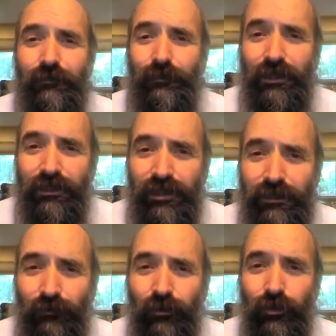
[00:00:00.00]
Pick a
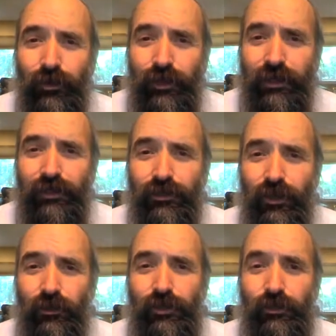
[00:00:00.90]
small thing that you
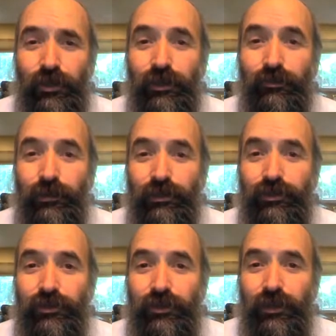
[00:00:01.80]
know is within
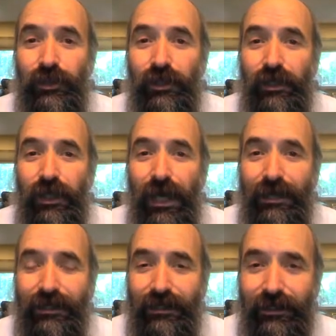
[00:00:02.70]
reach
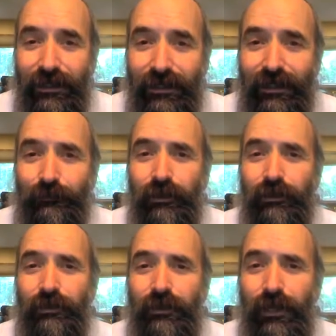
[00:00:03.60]
and keep
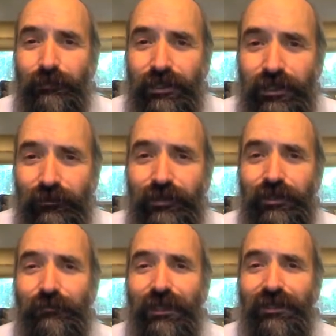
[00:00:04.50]
it and be
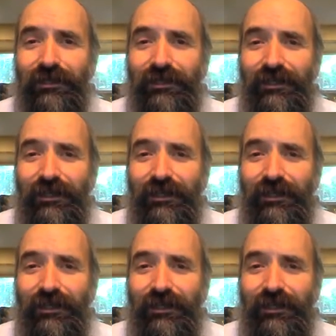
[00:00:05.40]
serious about it.